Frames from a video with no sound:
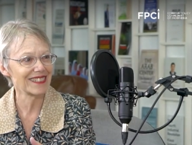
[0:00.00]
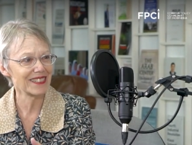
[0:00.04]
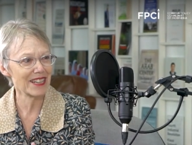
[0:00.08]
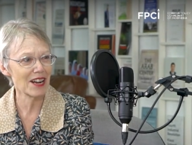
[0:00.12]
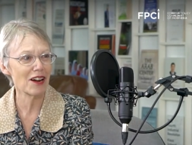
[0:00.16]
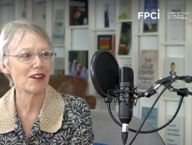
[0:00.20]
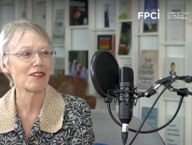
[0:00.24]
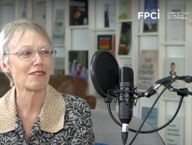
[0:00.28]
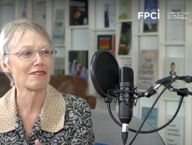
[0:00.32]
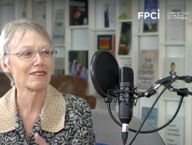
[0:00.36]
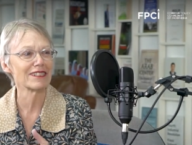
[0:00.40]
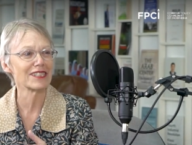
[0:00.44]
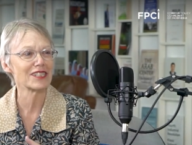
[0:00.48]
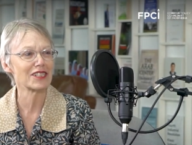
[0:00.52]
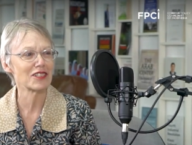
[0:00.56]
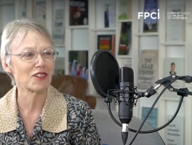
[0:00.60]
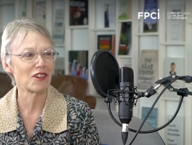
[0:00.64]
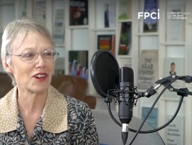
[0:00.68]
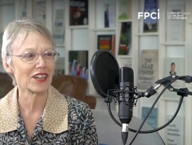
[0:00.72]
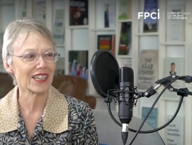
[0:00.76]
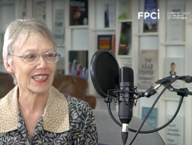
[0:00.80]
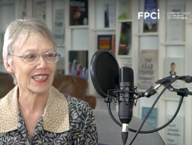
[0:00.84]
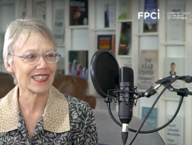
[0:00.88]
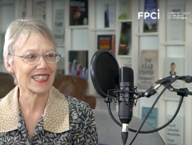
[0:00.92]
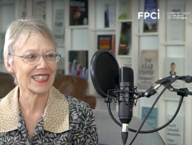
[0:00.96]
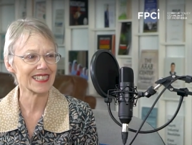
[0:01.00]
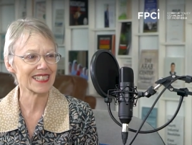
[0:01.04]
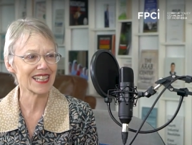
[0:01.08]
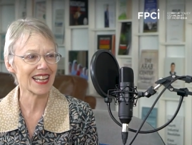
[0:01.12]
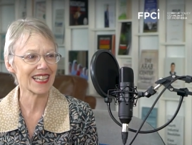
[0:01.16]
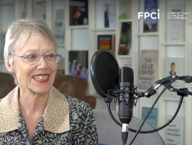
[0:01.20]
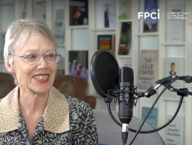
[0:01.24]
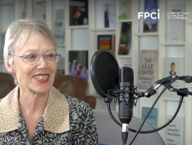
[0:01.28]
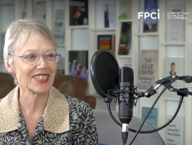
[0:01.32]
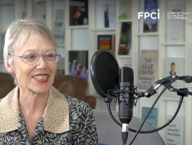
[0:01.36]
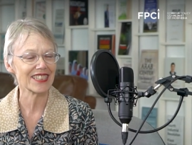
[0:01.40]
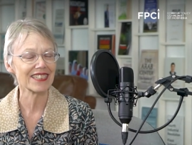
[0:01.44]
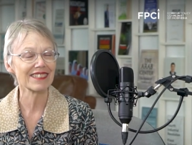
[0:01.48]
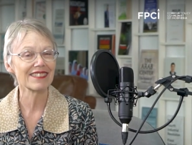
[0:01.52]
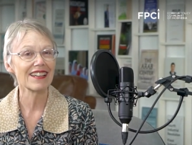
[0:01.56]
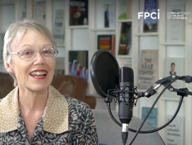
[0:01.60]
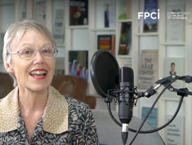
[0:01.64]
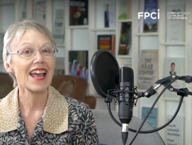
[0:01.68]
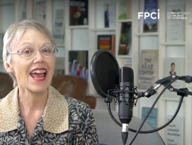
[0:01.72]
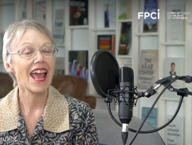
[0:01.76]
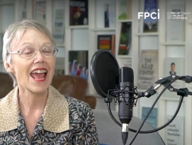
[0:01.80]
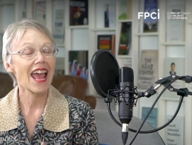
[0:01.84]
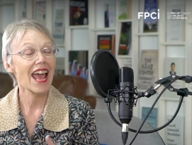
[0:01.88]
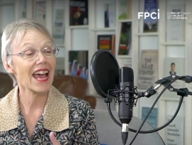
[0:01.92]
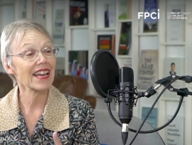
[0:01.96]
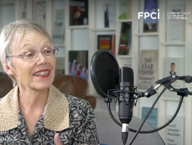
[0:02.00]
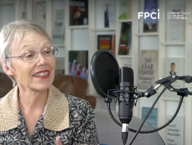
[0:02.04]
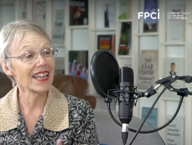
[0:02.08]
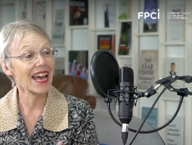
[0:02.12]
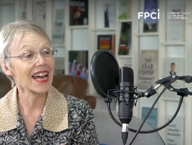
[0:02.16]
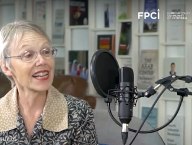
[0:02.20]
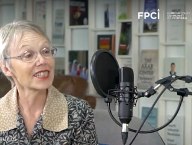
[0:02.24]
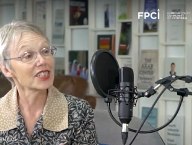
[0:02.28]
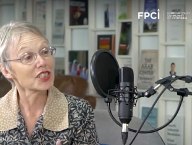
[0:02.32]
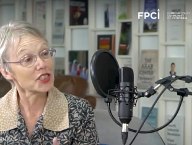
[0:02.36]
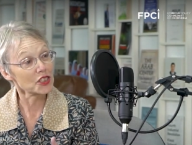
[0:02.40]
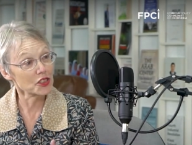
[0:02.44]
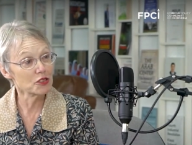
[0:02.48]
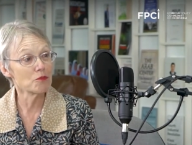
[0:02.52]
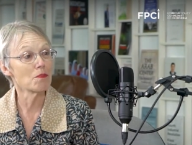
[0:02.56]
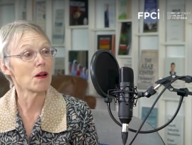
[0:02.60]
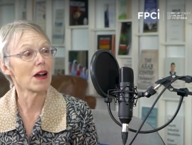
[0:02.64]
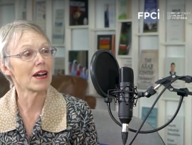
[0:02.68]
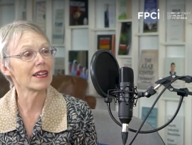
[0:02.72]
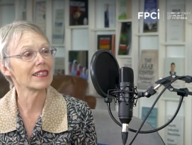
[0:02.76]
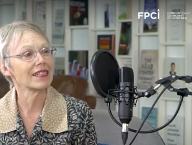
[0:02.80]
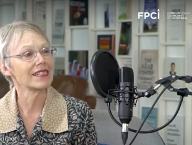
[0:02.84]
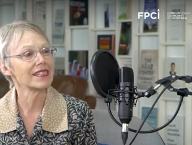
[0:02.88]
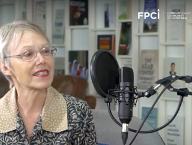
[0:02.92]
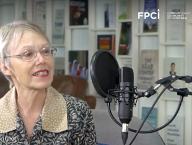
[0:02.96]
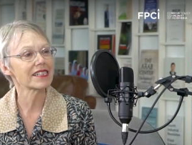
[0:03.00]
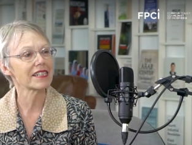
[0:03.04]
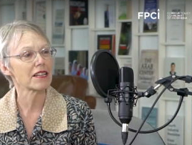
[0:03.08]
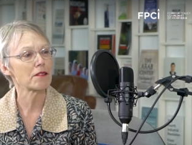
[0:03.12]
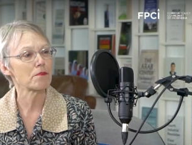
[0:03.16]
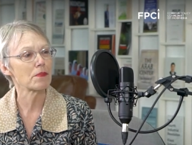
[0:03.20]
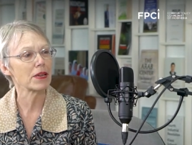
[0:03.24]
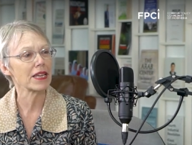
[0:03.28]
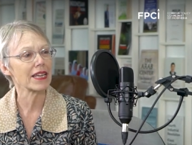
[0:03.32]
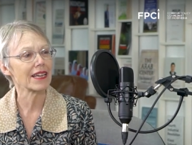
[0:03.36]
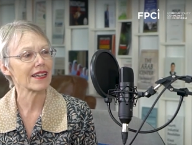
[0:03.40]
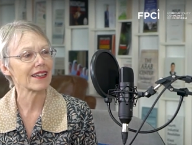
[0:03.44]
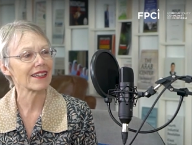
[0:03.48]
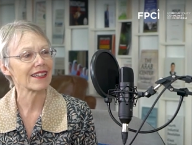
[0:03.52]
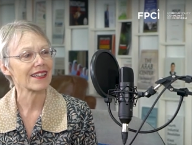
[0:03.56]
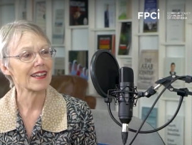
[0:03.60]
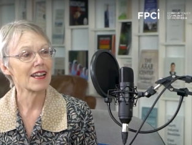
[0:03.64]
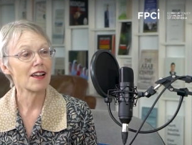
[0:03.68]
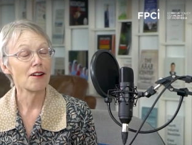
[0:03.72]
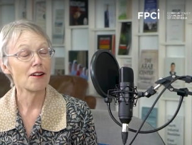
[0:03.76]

terrorist organization, and that's Jamaah Islamiyah,